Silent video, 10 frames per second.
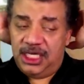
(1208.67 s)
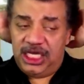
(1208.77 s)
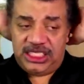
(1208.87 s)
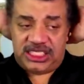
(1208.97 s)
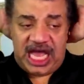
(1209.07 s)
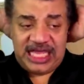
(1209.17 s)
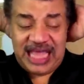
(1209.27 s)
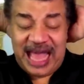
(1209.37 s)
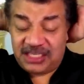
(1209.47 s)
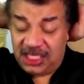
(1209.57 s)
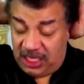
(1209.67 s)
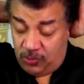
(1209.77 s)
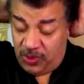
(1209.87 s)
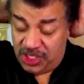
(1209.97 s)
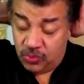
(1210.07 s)
With
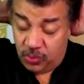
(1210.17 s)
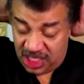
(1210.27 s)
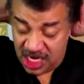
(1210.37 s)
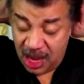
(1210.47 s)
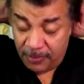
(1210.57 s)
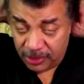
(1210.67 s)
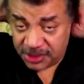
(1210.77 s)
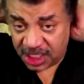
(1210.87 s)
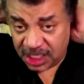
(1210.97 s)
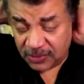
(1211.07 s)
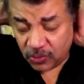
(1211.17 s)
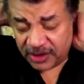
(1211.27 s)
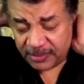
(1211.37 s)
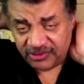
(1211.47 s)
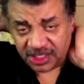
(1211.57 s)
the numbers in one of
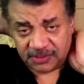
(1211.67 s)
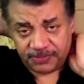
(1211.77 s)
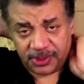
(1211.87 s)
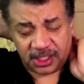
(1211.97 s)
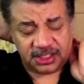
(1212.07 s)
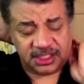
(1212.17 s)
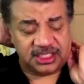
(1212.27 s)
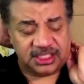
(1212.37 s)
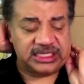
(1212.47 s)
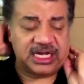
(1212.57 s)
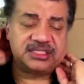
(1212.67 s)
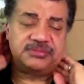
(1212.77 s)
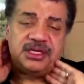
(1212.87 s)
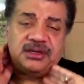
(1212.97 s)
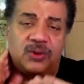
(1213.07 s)
my recent books, it's in
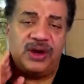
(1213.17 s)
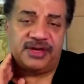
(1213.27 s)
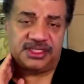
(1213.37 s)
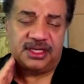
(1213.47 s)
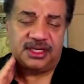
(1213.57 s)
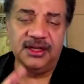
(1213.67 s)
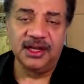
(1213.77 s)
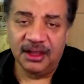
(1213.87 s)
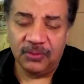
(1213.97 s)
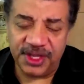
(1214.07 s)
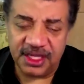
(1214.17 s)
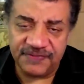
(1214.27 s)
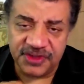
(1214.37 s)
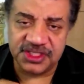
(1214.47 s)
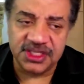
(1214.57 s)
Cosmic Queries. We give
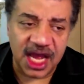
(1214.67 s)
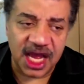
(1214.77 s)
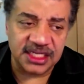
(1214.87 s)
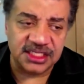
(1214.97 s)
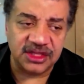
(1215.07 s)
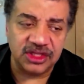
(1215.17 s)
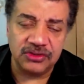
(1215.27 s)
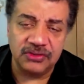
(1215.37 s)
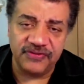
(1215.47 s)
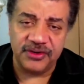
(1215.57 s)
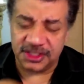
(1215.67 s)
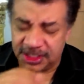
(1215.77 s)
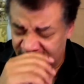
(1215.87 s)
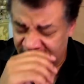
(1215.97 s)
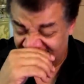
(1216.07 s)
the size that the universe